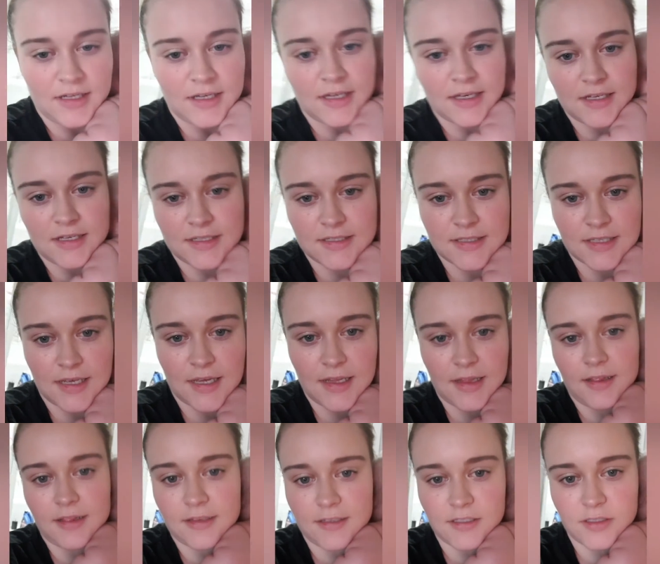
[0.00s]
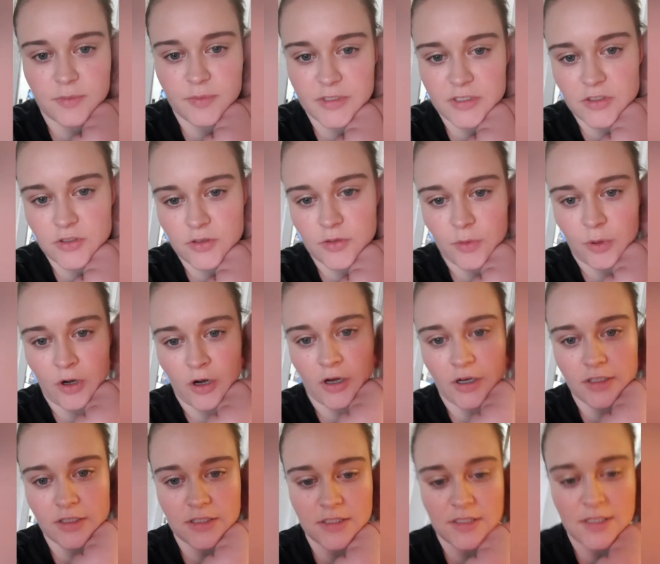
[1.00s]
is a little bit too
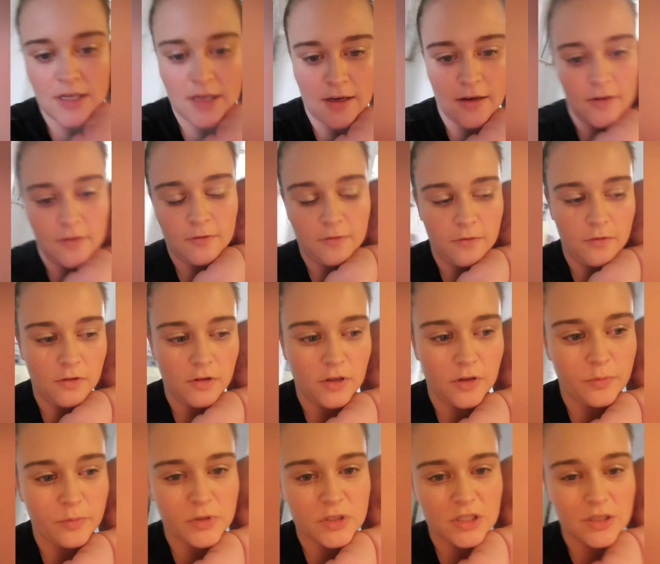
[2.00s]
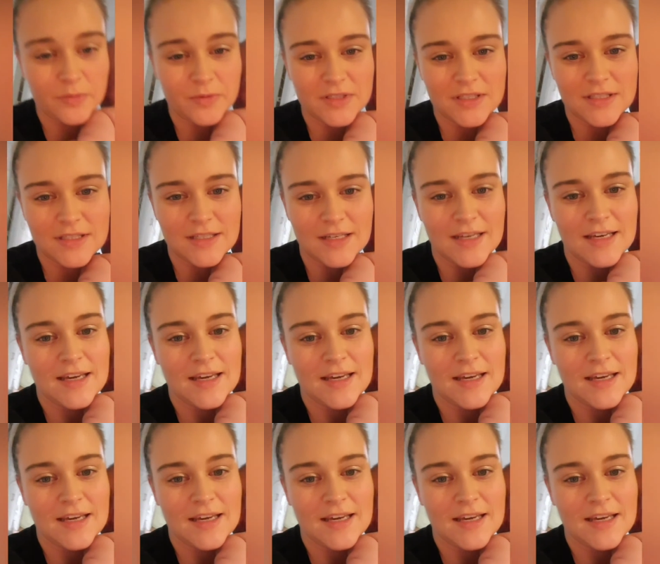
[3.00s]
hot to have full-on pyjamas,